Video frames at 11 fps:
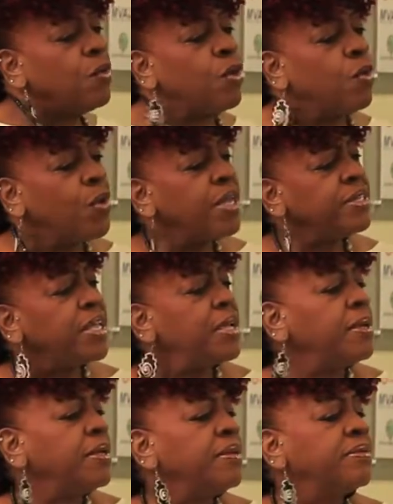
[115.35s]
Well, one
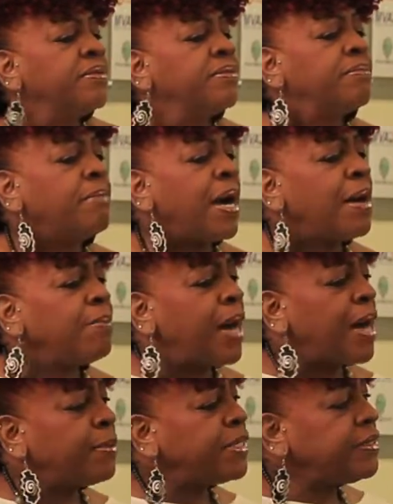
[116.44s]
day, my
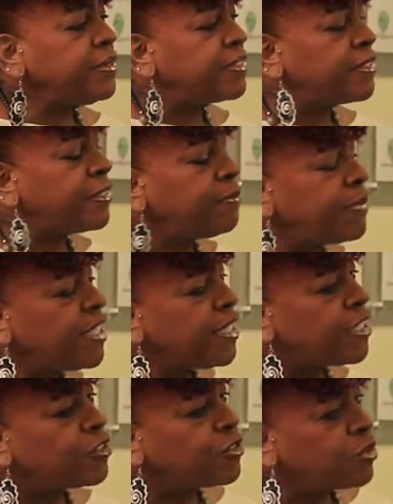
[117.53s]
mama sent
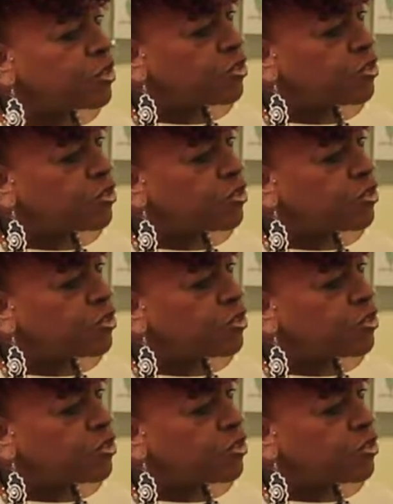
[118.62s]
me into the